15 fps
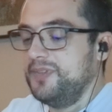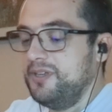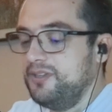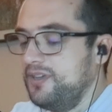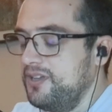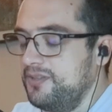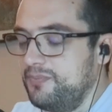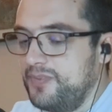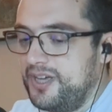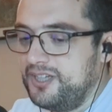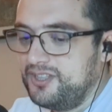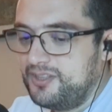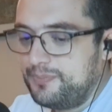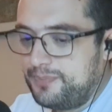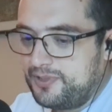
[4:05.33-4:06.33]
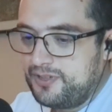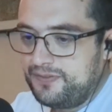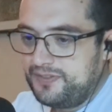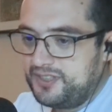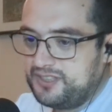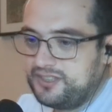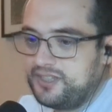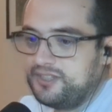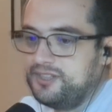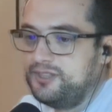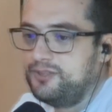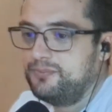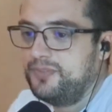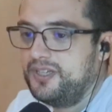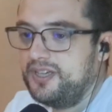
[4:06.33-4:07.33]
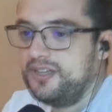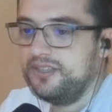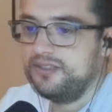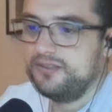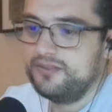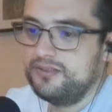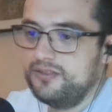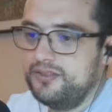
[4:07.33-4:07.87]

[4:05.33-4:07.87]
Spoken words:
it makes the perfect sense to me. And,